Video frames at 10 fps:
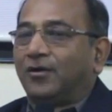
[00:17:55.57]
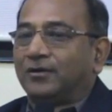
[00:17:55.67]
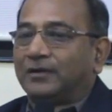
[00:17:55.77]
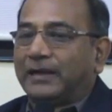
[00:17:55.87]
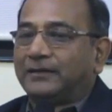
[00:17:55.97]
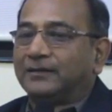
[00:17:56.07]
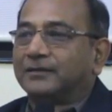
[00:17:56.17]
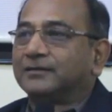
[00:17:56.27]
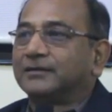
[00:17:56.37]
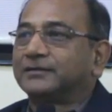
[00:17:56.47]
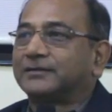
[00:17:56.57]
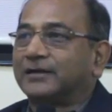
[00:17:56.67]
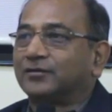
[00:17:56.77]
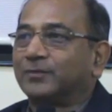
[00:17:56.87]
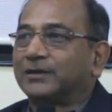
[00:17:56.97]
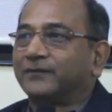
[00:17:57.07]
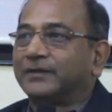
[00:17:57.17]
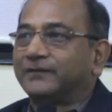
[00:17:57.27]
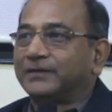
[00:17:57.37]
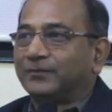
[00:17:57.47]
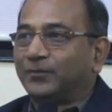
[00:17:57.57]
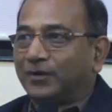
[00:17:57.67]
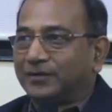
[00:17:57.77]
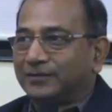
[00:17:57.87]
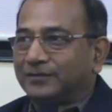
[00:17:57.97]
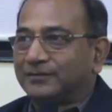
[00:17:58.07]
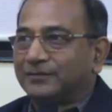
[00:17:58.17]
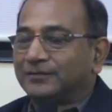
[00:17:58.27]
Online learning is starting to become very, very important.